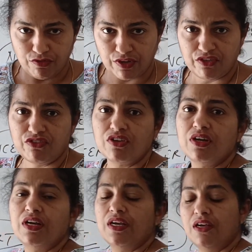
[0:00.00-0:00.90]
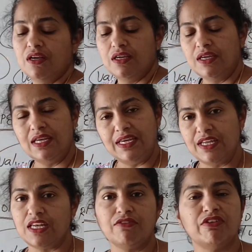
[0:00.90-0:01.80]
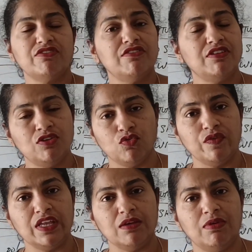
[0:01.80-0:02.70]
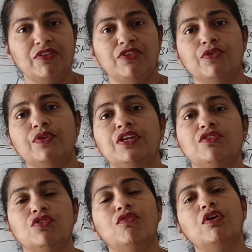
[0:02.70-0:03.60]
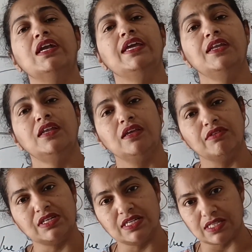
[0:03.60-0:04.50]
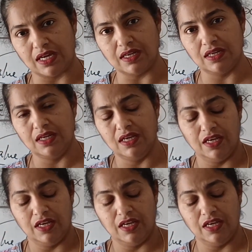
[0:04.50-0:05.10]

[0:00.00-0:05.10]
First, linear equations in two variables, you need to know what linear equations are.